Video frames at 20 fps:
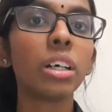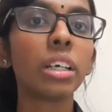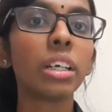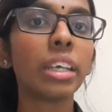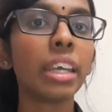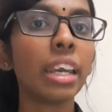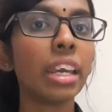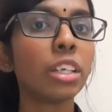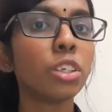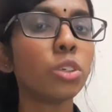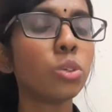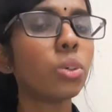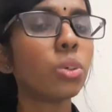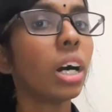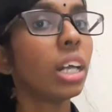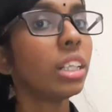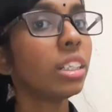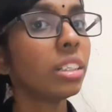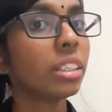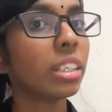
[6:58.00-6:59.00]
can do
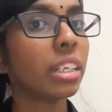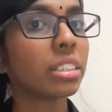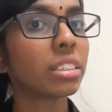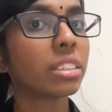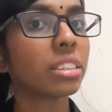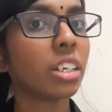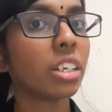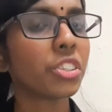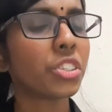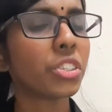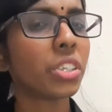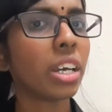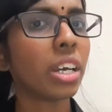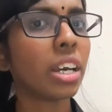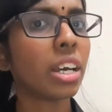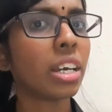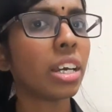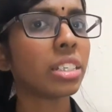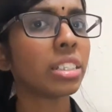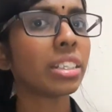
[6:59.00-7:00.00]
other things such
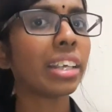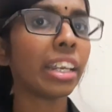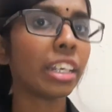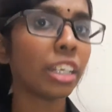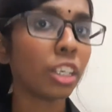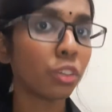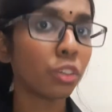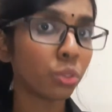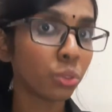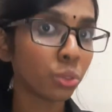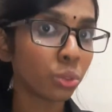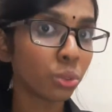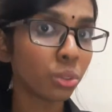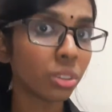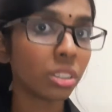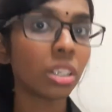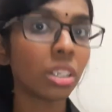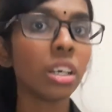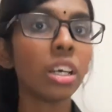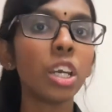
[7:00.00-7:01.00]
as getting food
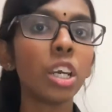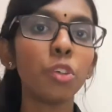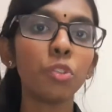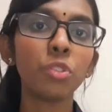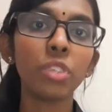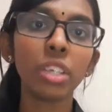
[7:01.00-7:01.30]
if